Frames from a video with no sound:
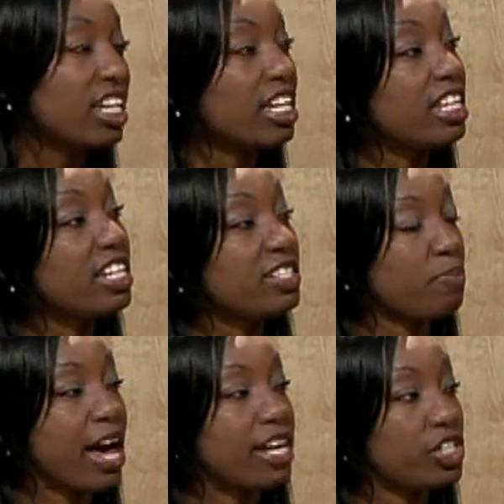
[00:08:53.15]
in this
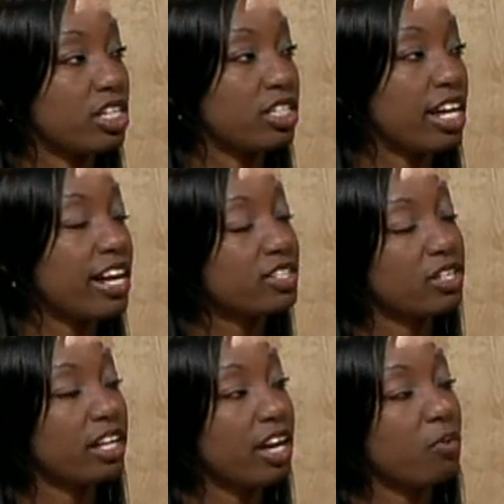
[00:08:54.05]
pageant. And that's,
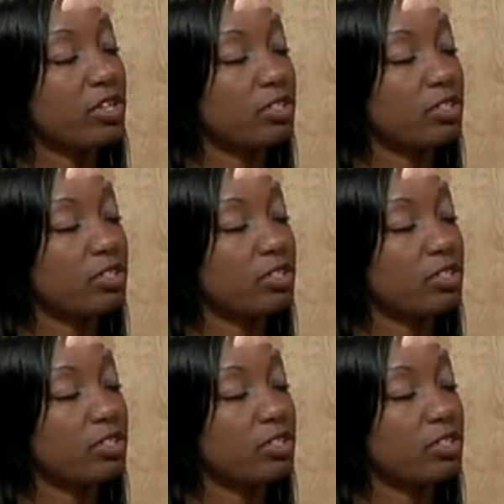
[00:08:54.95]
again,